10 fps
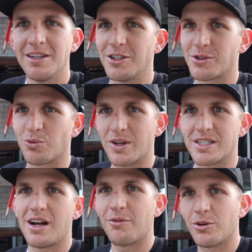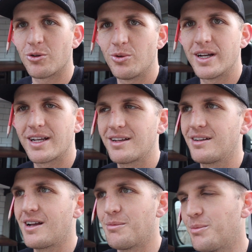just rinse off real quick
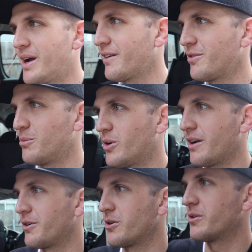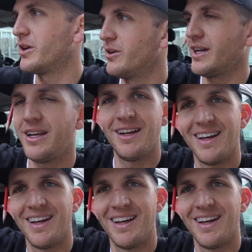coming back from whatever you were doing,